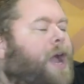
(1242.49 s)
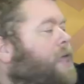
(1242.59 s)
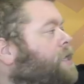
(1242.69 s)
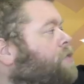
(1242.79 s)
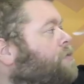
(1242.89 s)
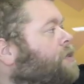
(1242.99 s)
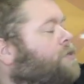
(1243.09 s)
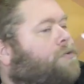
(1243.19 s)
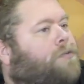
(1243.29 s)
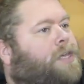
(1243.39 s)
I think you
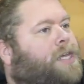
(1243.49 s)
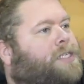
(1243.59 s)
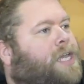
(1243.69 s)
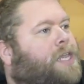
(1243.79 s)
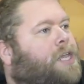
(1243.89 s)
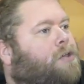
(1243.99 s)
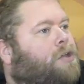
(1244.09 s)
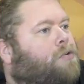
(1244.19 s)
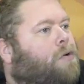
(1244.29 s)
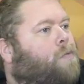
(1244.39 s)
can do this and then you
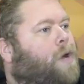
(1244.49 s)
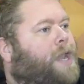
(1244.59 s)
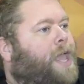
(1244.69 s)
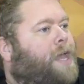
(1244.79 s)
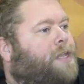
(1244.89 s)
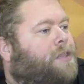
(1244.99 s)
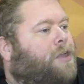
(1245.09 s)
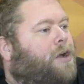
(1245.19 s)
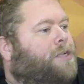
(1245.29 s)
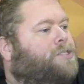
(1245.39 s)
can do a one-handed
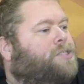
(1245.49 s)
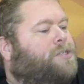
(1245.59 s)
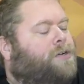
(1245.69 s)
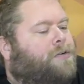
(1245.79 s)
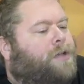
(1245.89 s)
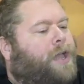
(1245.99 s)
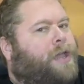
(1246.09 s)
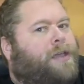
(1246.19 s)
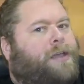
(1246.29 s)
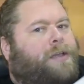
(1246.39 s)
launch, okay?